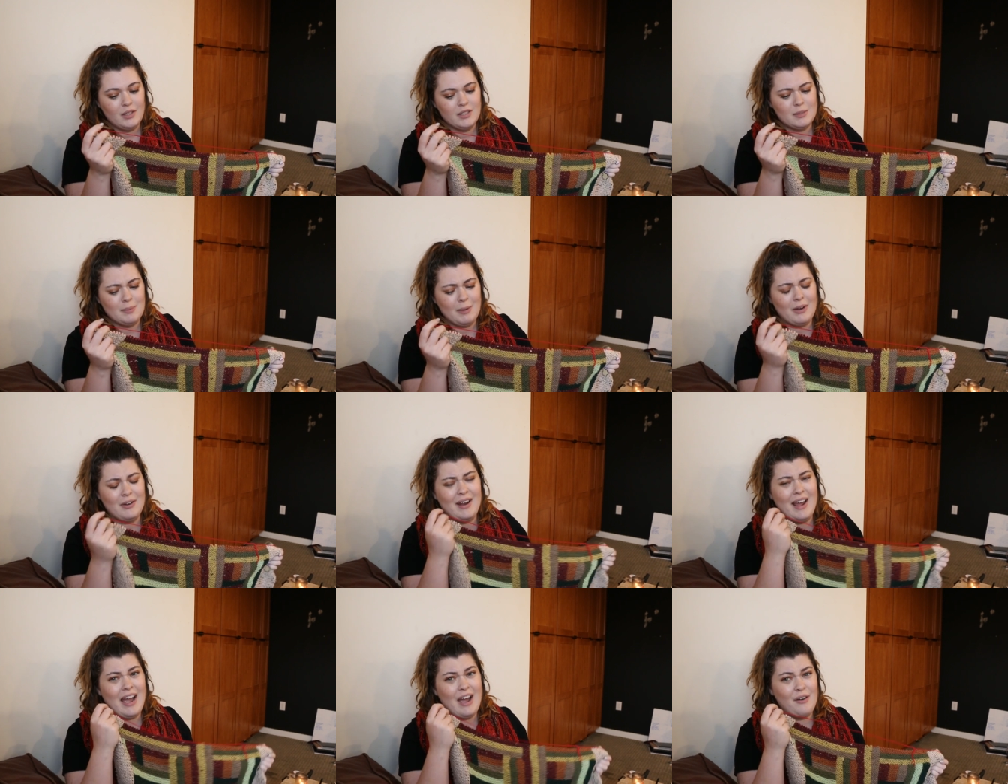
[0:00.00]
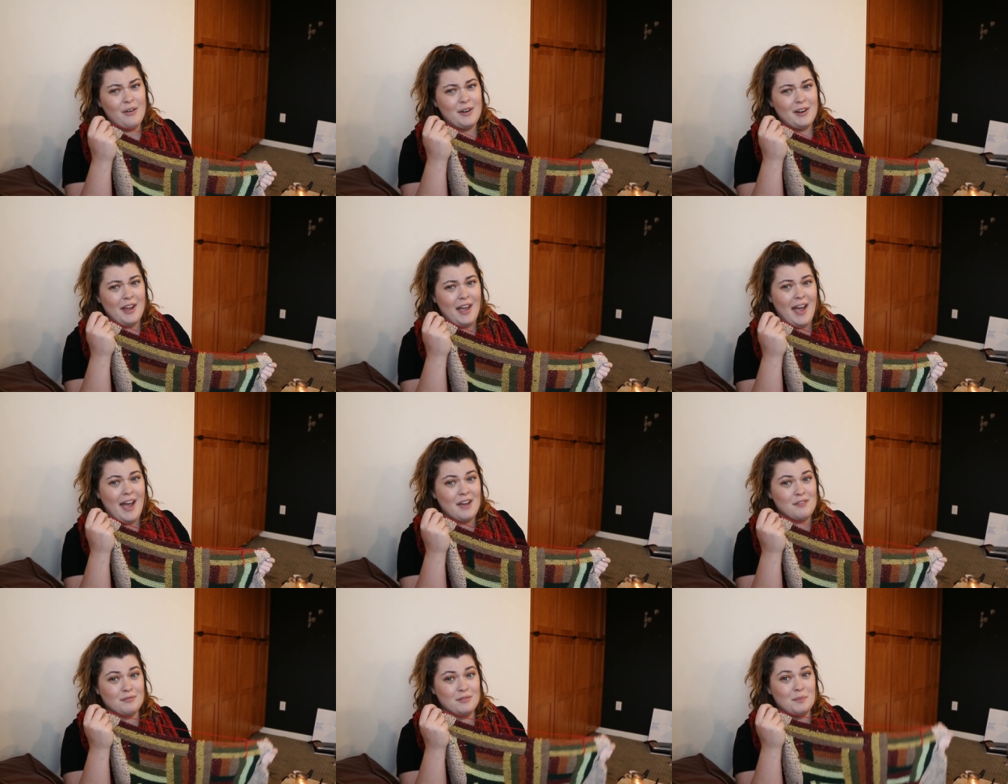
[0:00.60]
It's about an hour and a
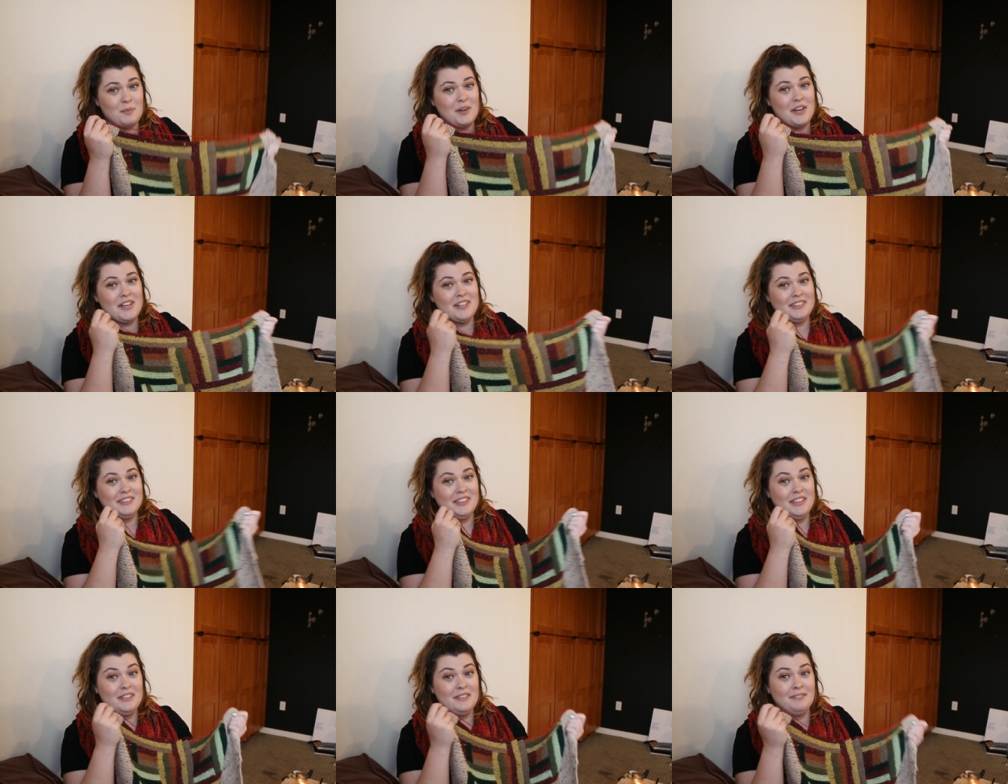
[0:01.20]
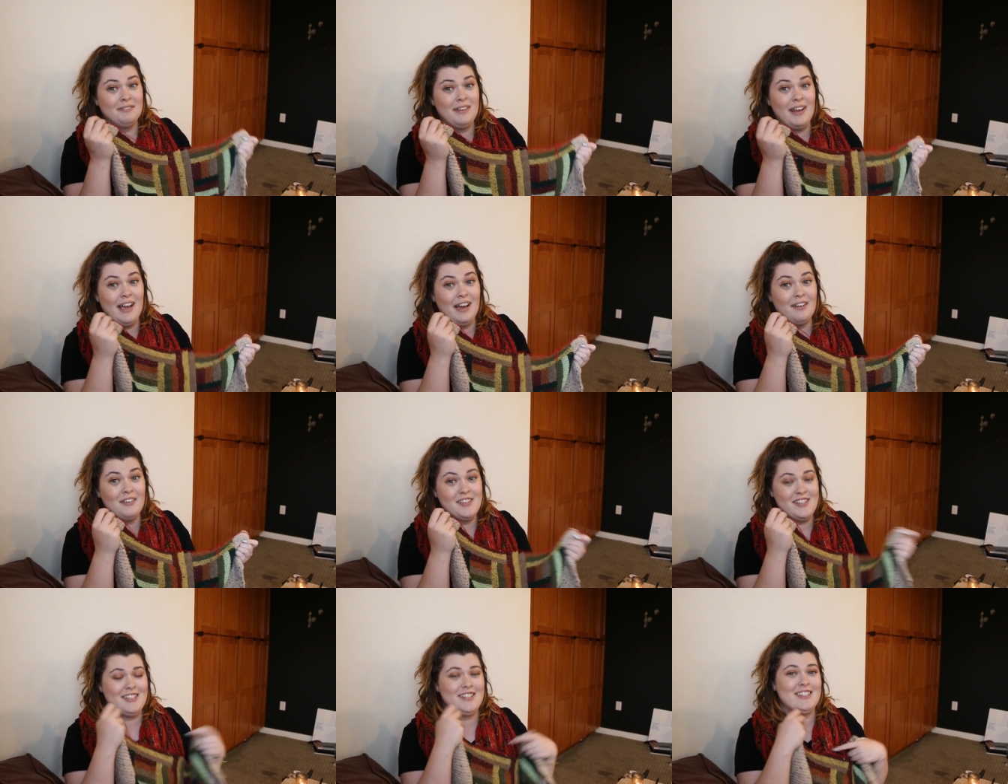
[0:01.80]
half from where I live
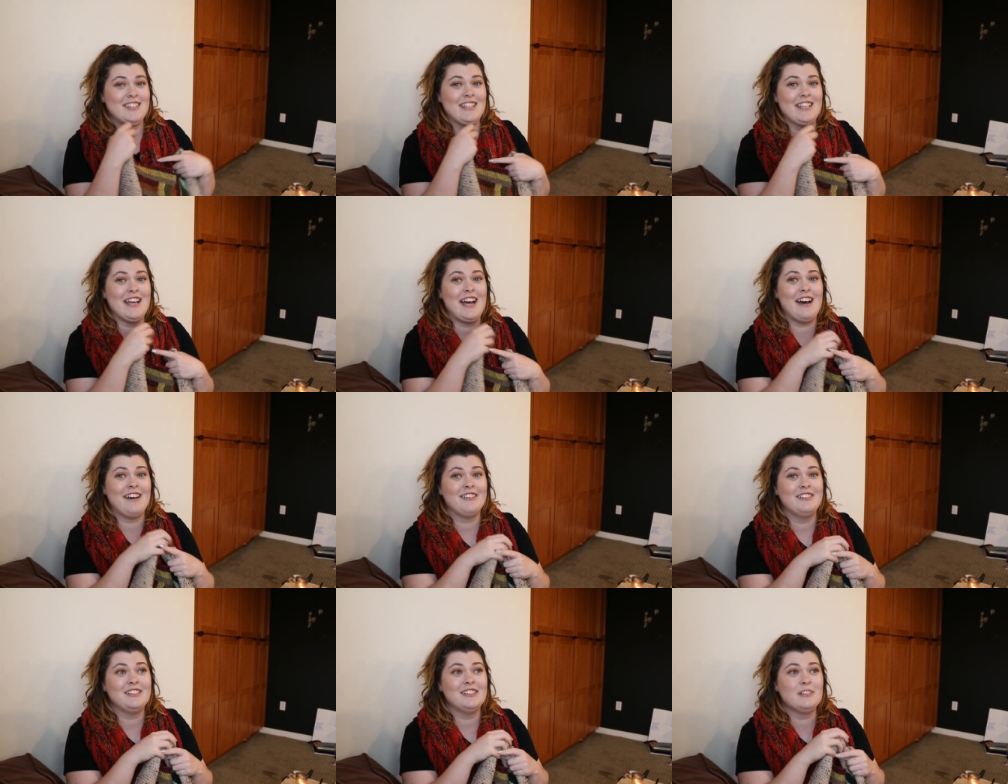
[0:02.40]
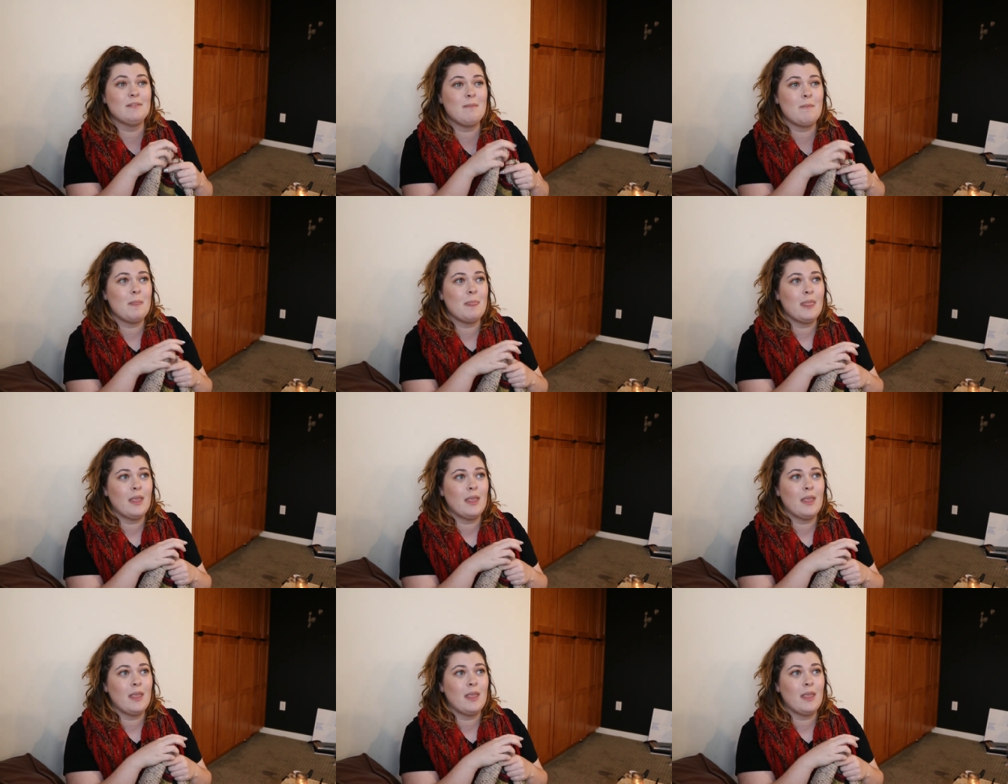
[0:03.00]
now in Seattle,